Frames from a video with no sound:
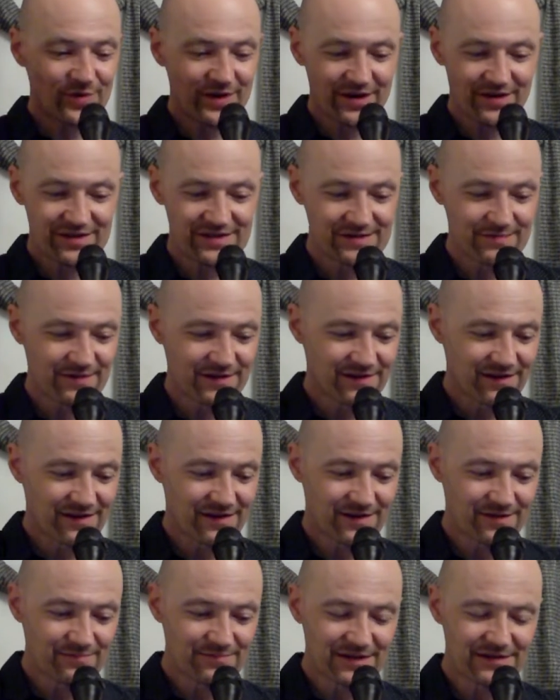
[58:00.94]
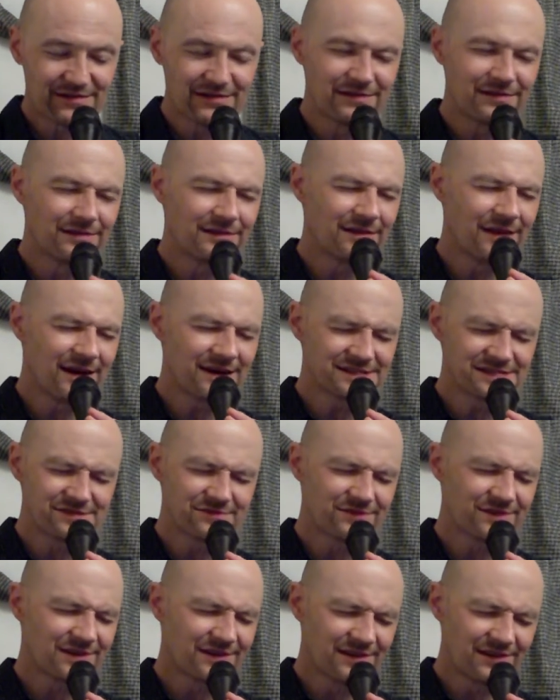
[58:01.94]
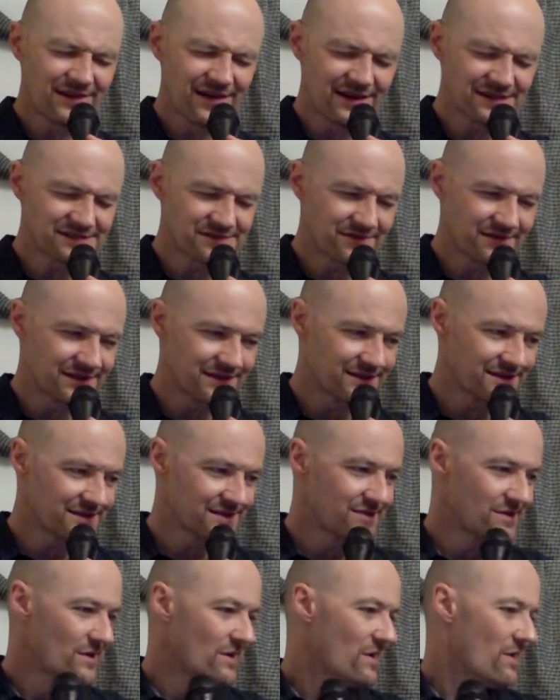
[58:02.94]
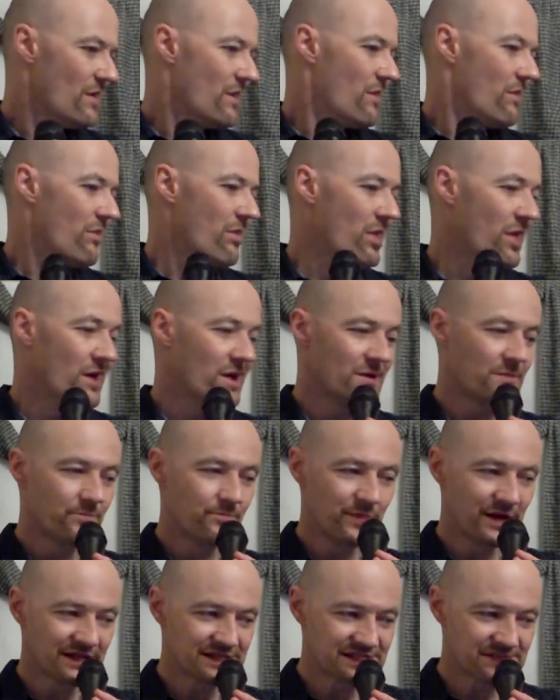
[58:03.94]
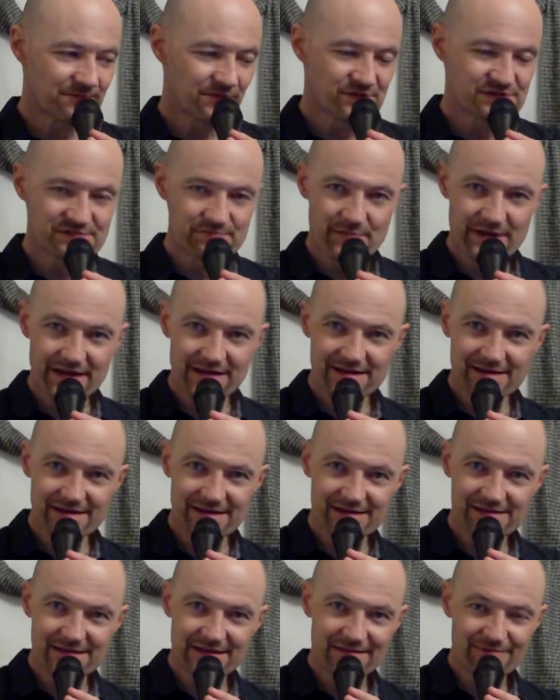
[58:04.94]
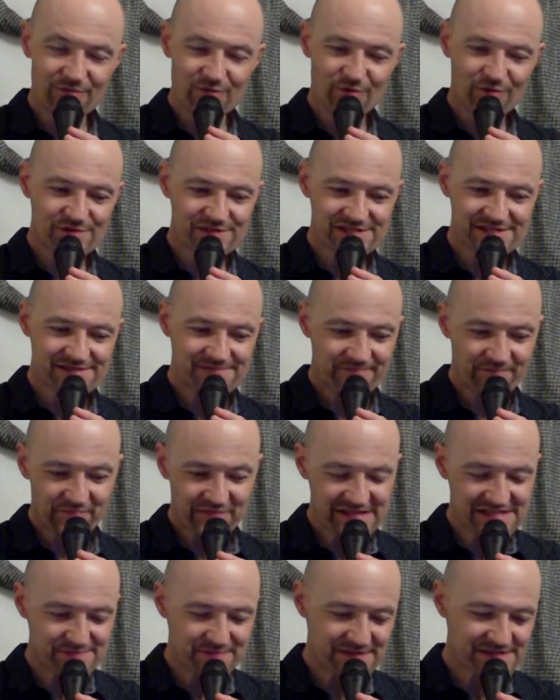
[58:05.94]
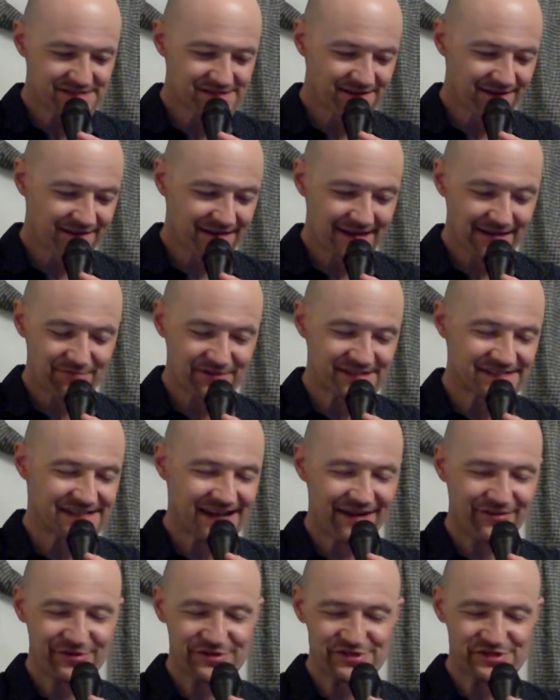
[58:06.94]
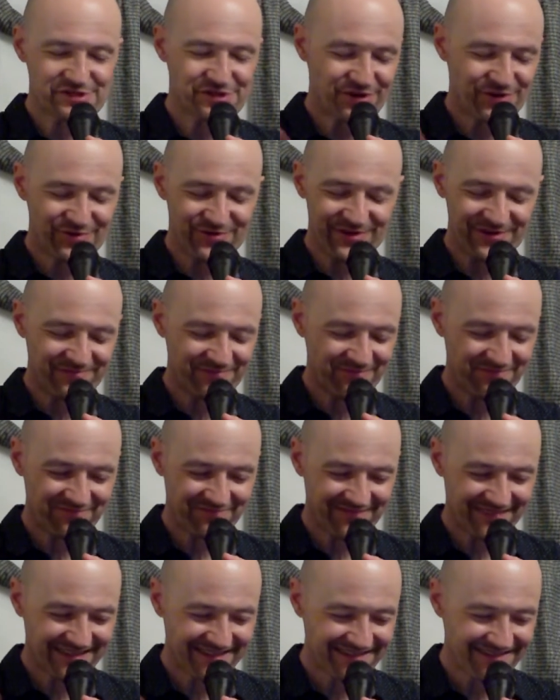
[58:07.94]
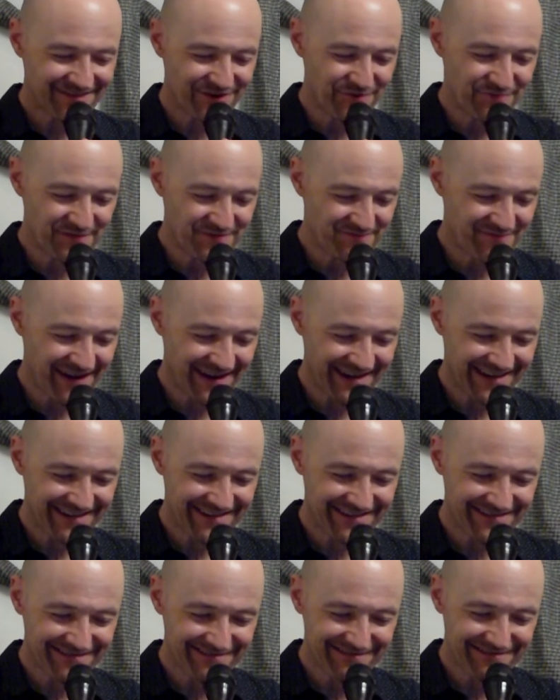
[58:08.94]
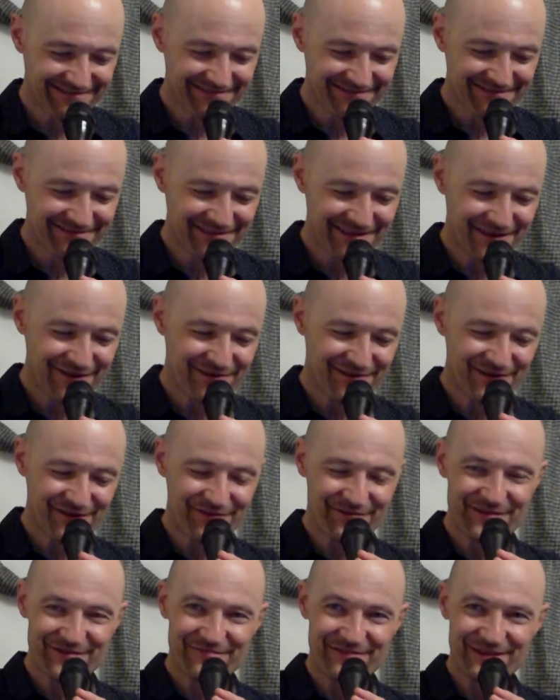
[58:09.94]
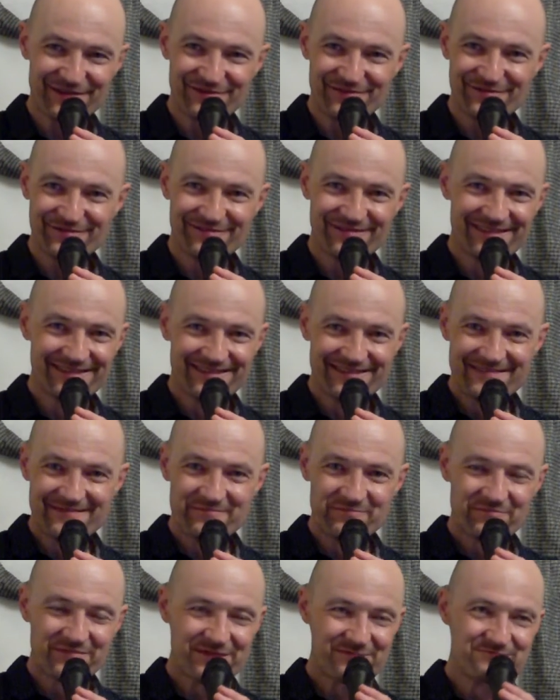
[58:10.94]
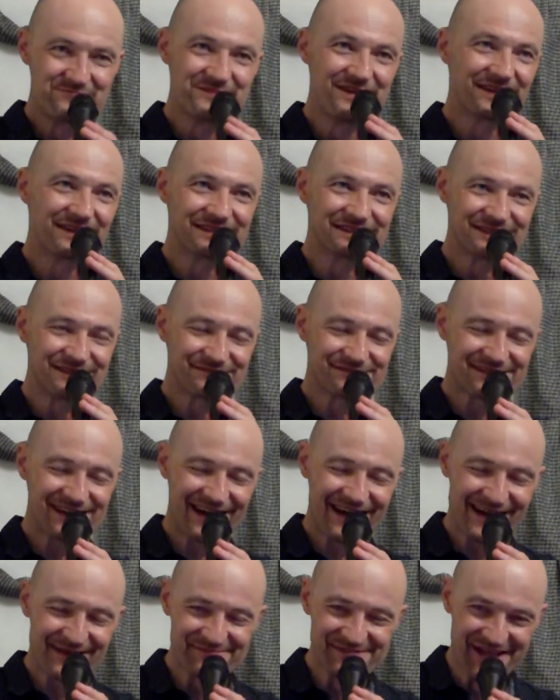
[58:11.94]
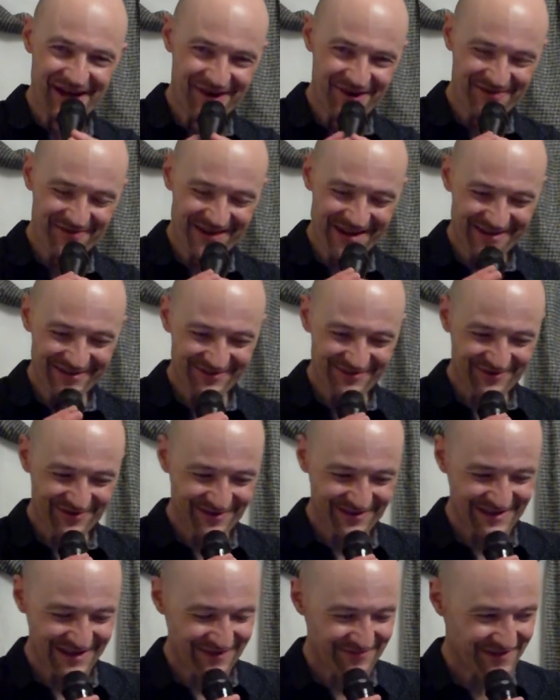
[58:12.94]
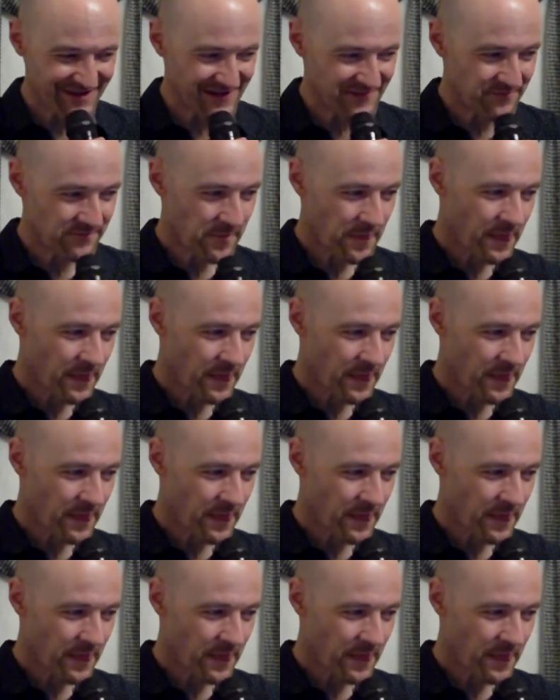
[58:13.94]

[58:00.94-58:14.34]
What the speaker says: went on to become a colossal hit. Bette's first mega hit. And of course, it's been sung at every talent show and open mic and karaoke venue millions of times around the world, I bet.